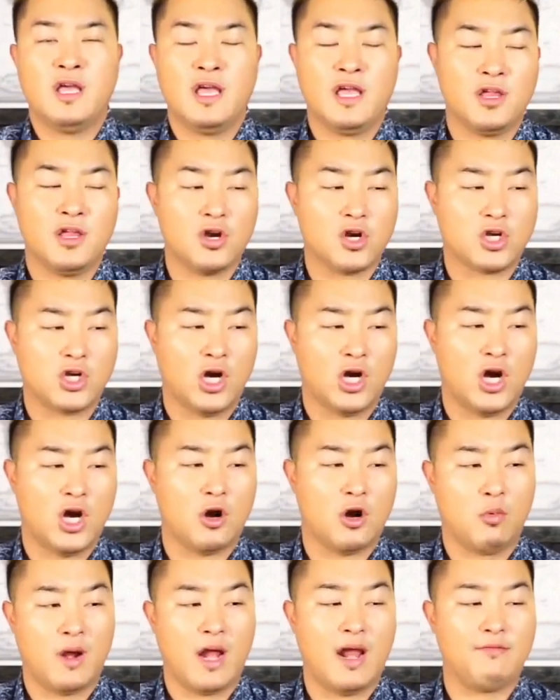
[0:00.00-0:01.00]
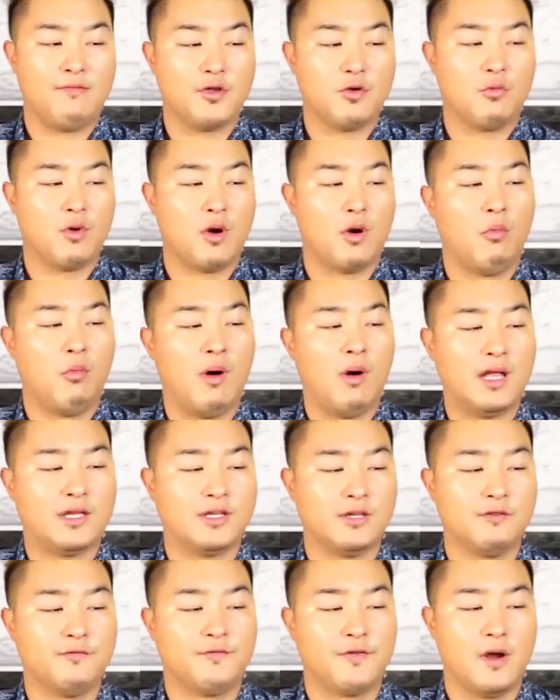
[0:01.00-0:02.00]
in your car, wherever you are
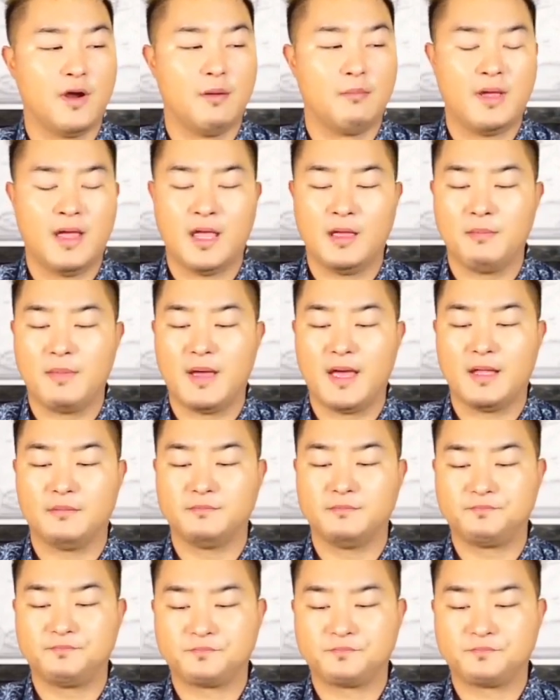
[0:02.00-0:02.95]
watching from. Amen.